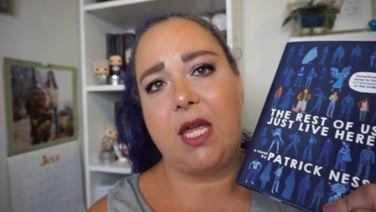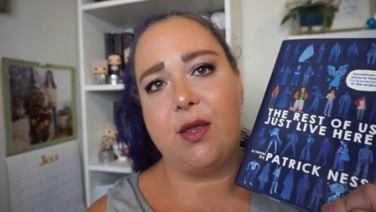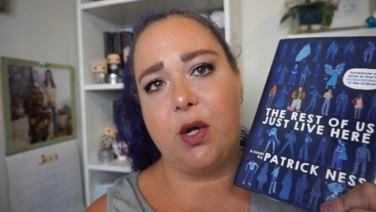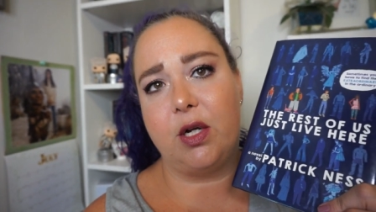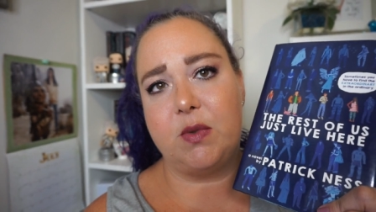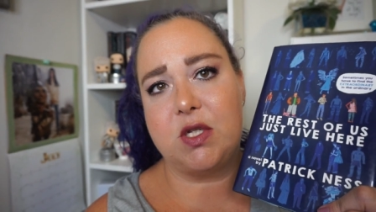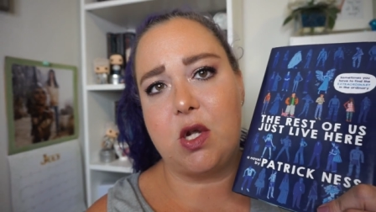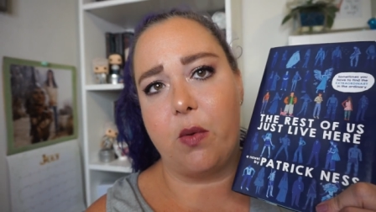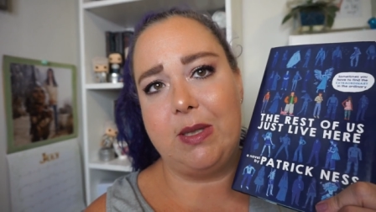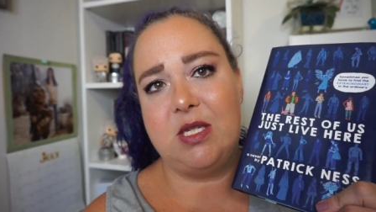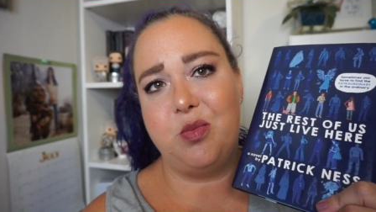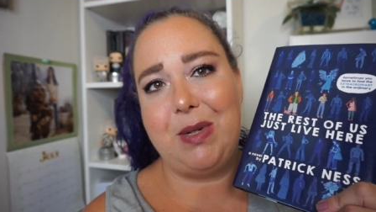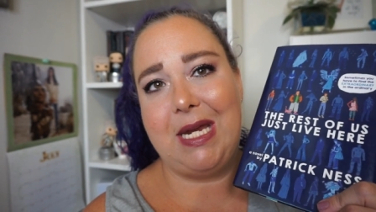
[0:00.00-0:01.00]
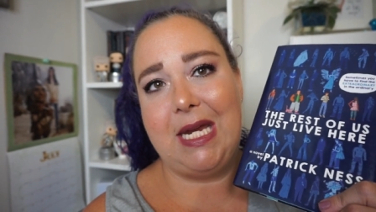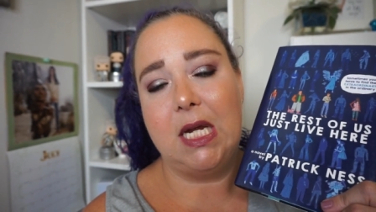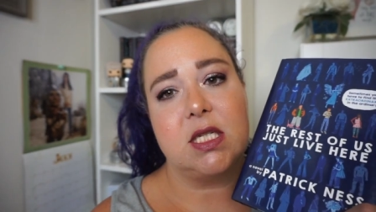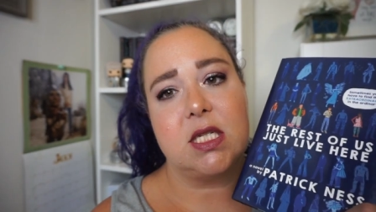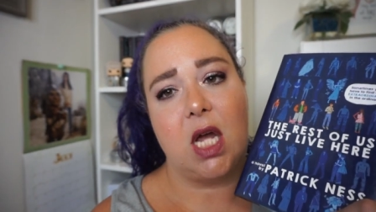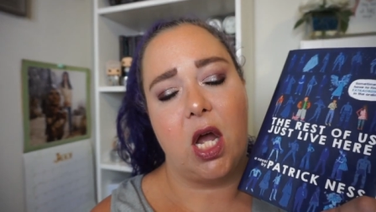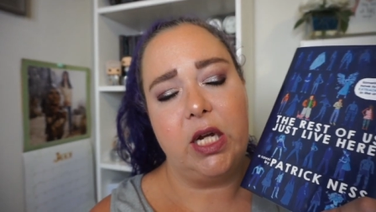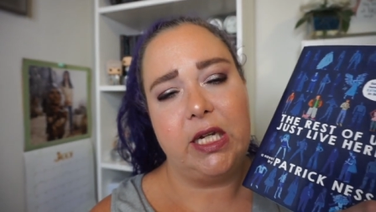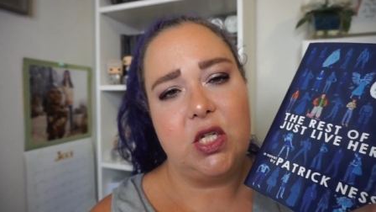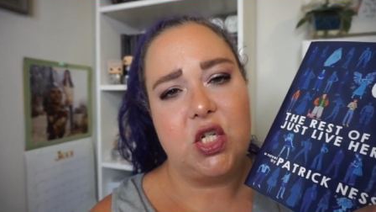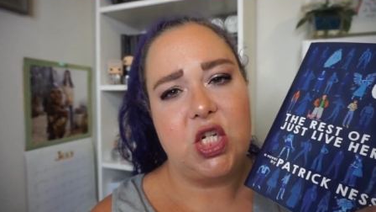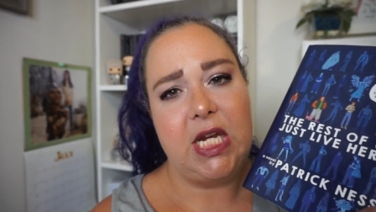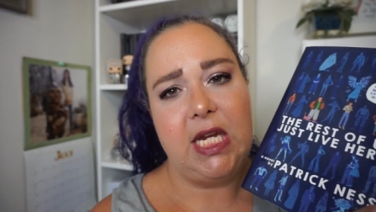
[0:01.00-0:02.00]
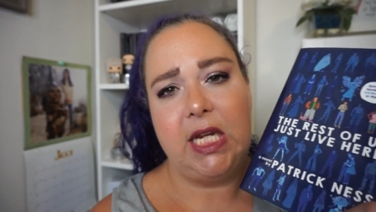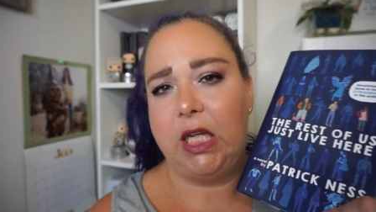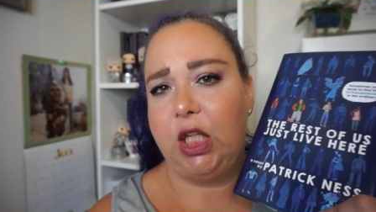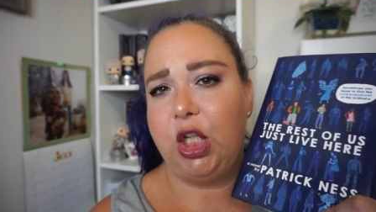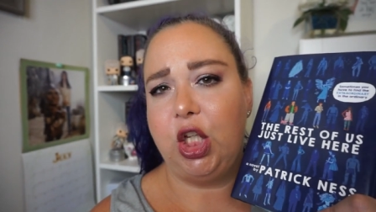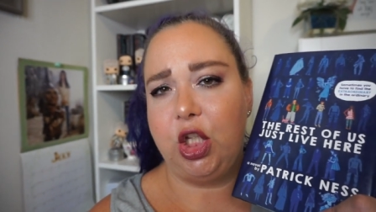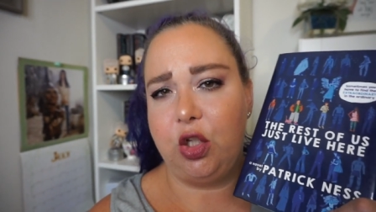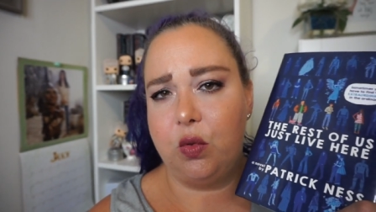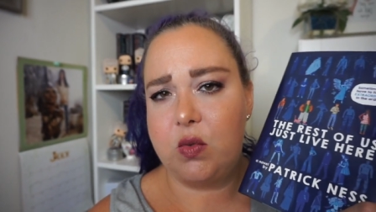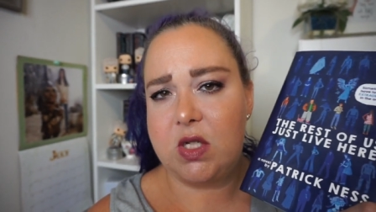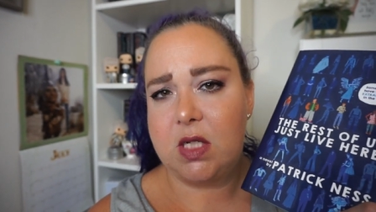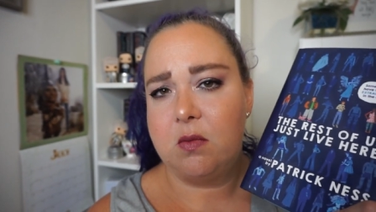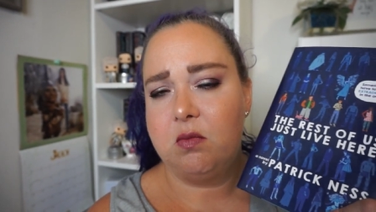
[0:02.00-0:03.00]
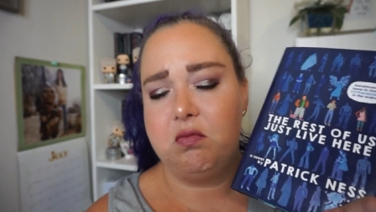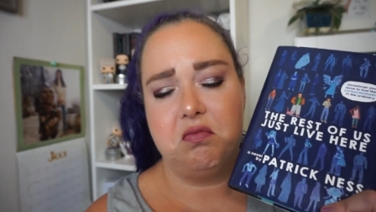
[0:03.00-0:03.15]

I thought it was going to be tongue-in-cheek and cute.